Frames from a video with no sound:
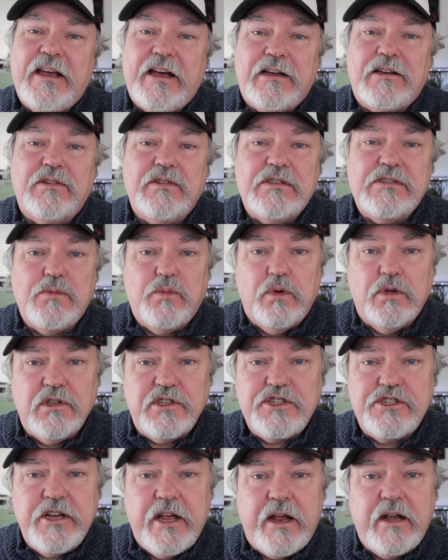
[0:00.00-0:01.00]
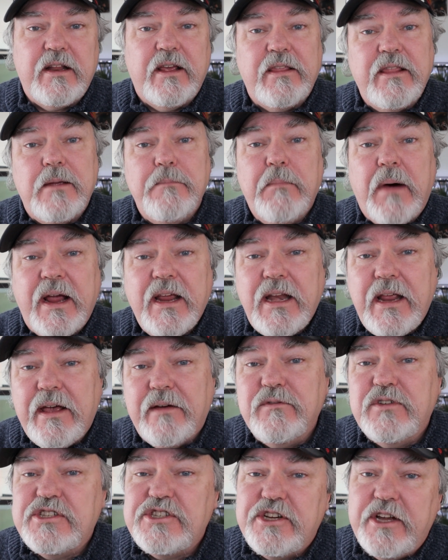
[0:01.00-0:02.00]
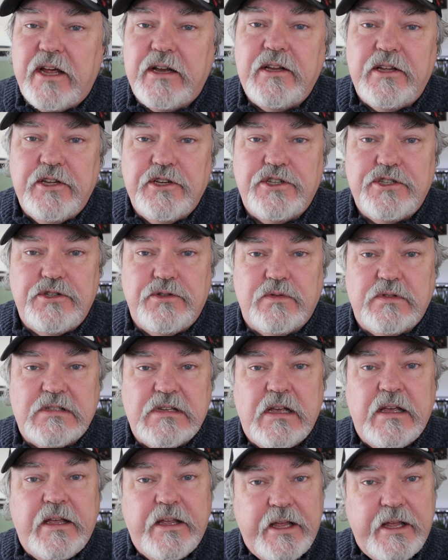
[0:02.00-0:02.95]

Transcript: geckos will shed, and they might have shed issues.